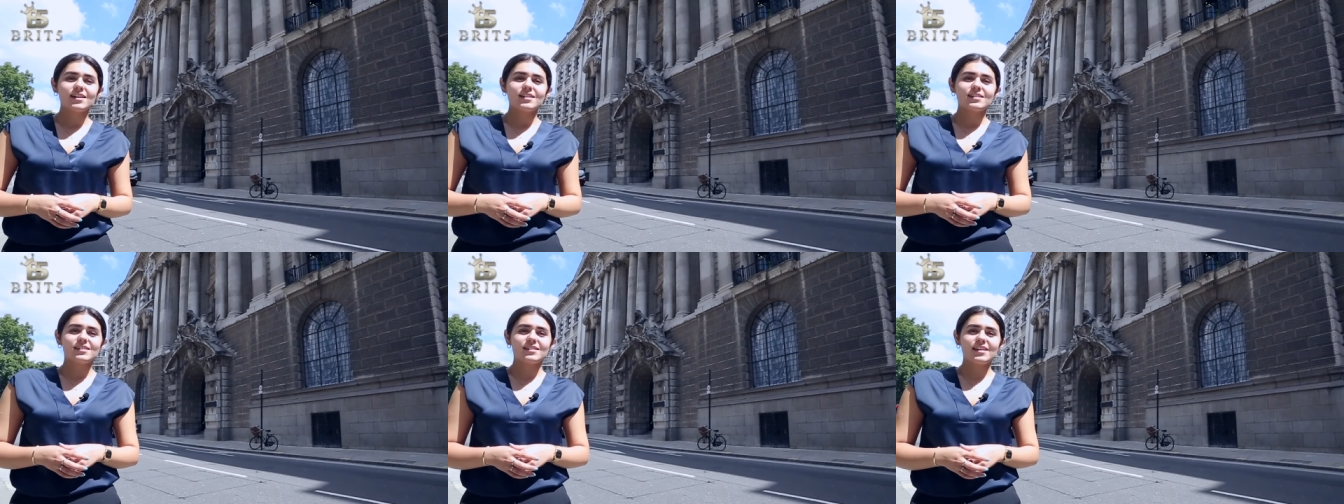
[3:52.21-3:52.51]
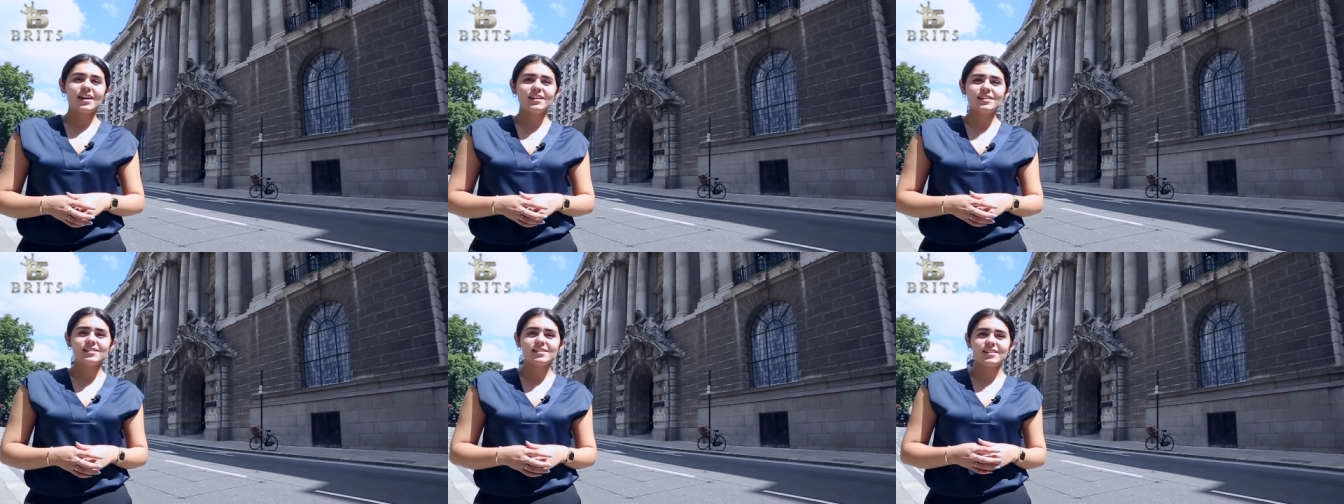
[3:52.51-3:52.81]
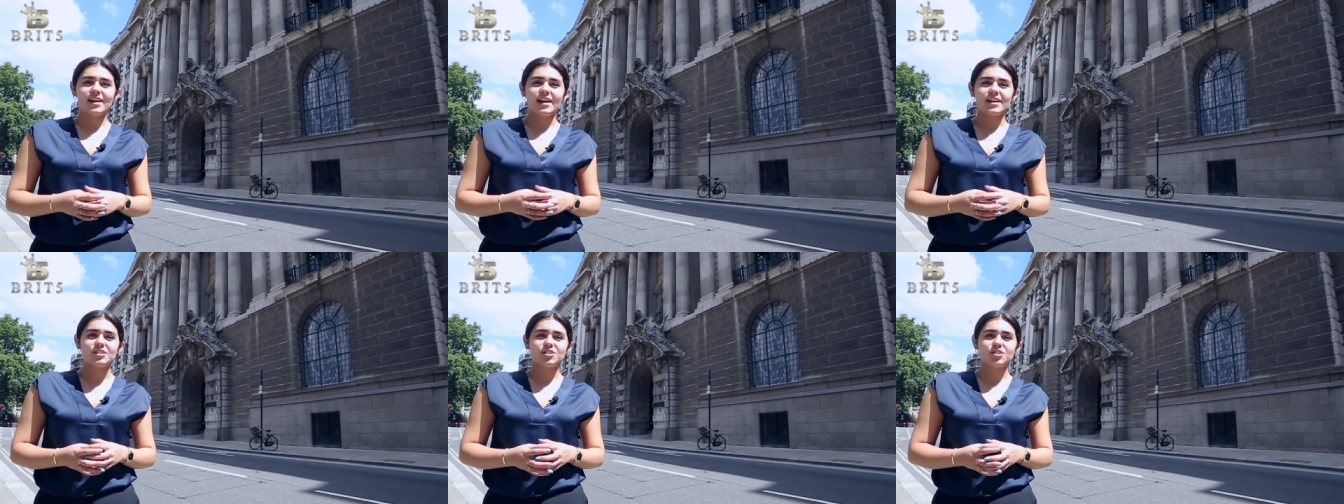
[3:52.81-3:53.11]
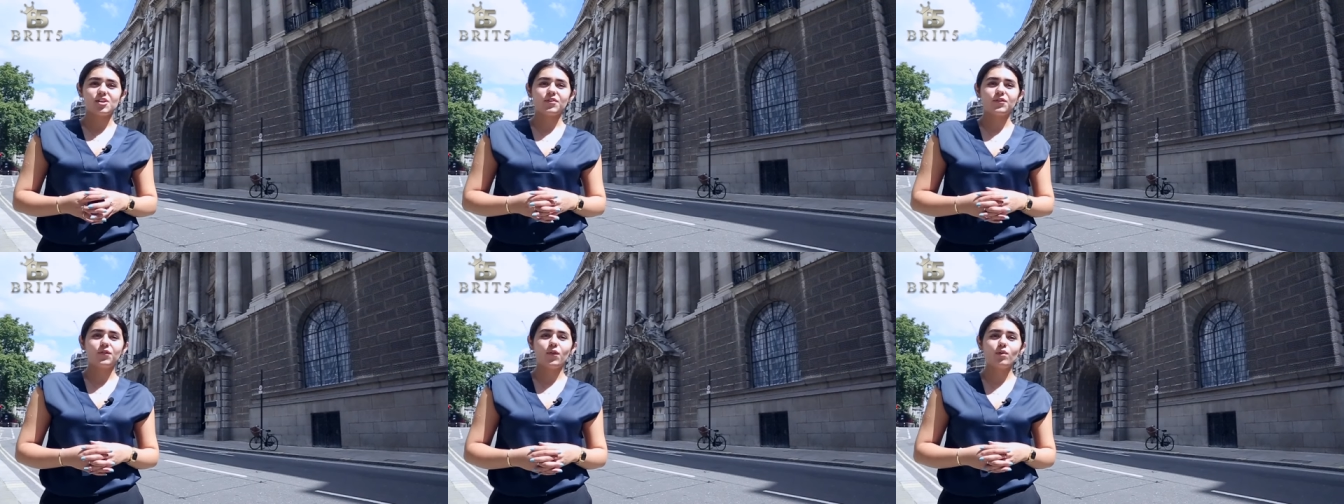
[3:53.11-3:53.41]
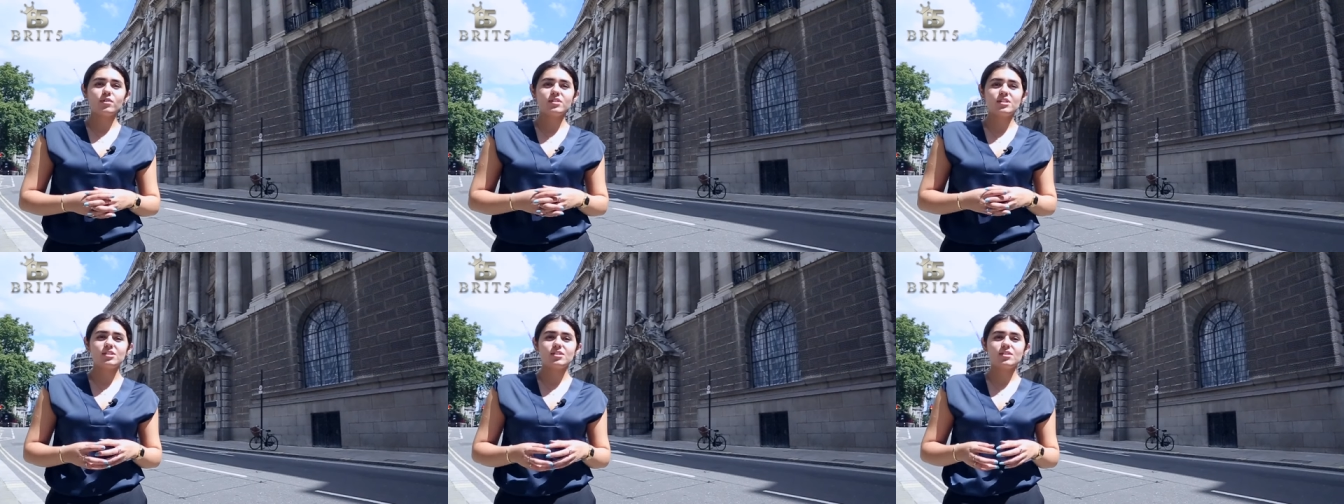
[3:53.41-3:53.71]
Singh staged a
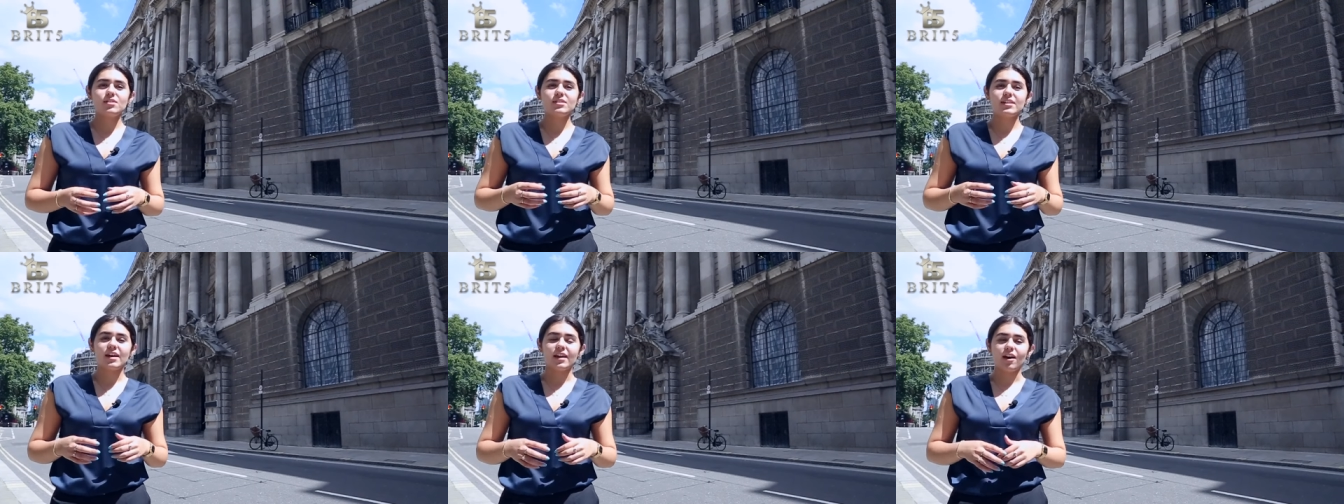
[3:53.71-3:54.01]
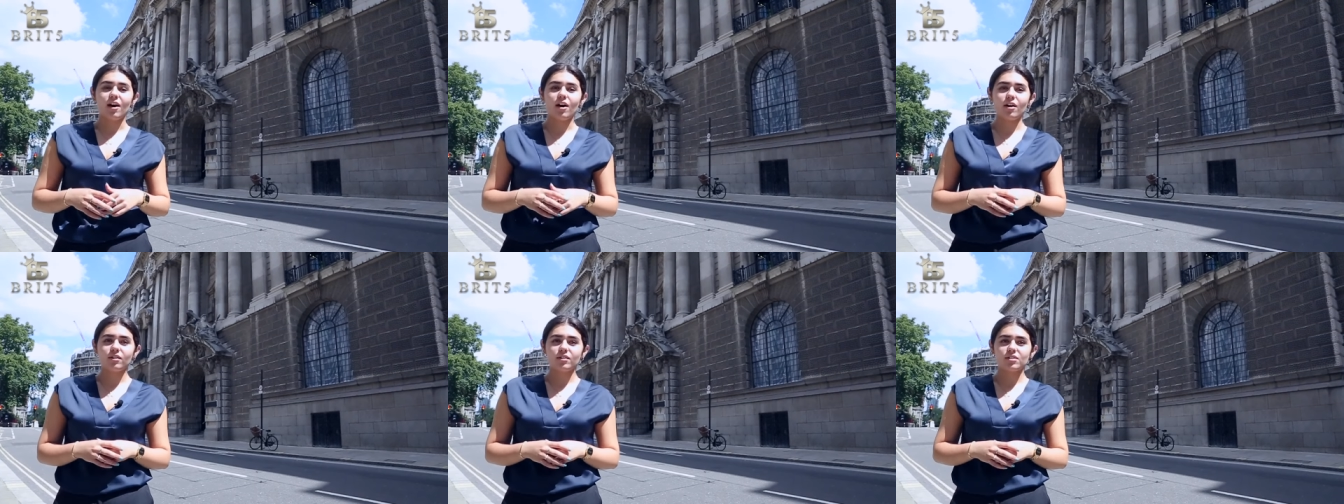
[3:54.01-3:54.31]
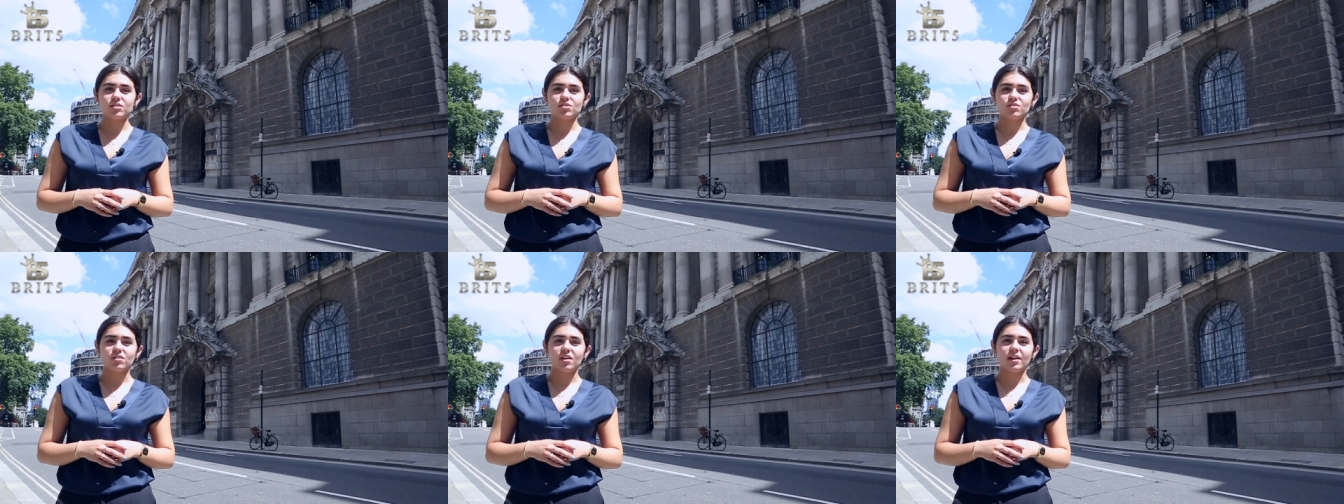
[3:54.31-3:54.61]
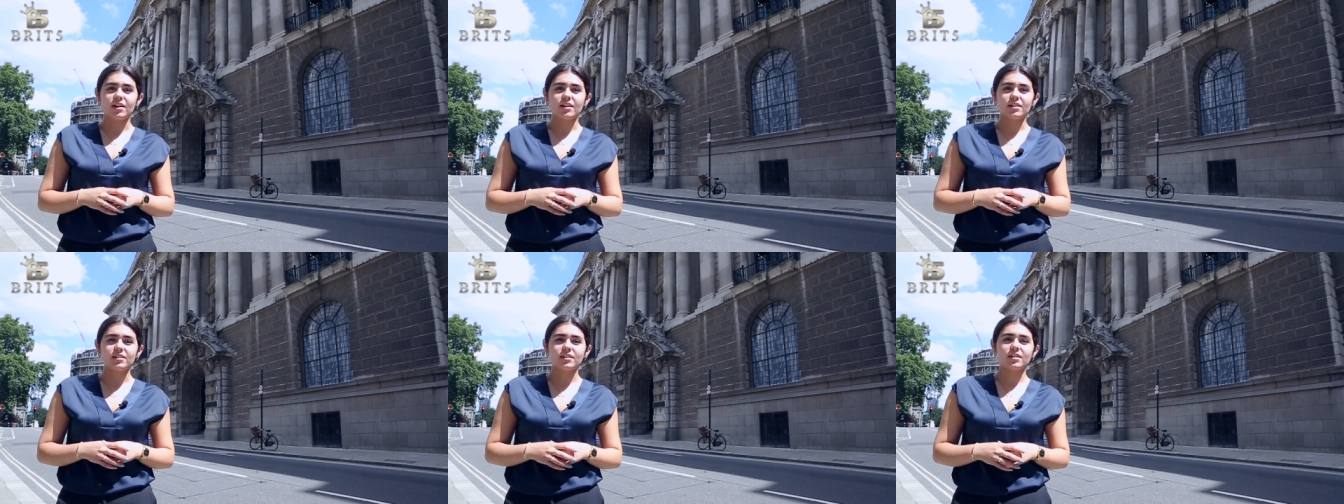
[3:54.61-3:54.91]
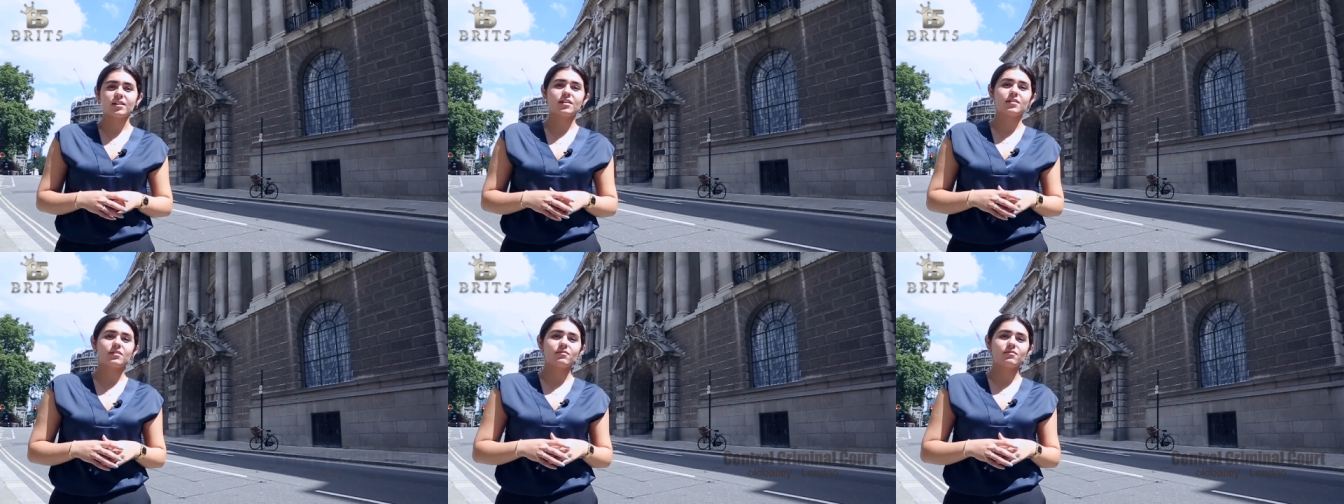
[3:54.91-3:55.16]
forty-two day hunger strike,